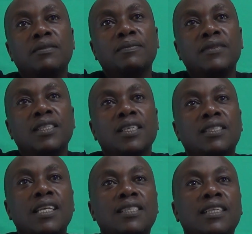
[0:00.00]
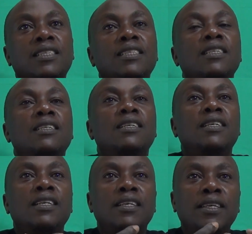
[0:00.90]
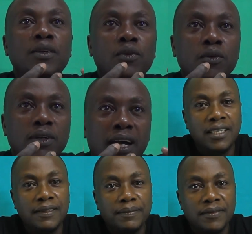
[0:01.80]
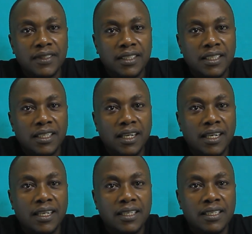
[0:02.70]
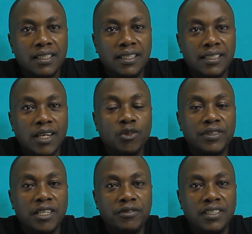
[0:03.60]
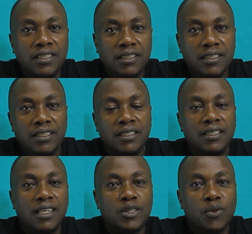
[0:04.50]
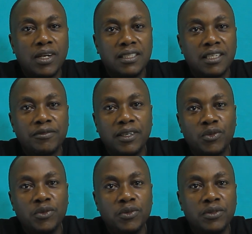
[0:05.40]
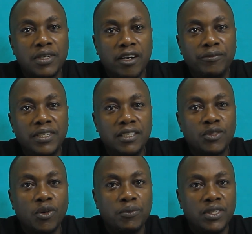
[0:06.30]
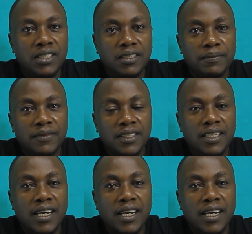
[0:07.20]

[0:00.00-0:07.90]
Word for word: are told, actually a story by the, uh, the son of David, that scholars refer to have been Solomon. He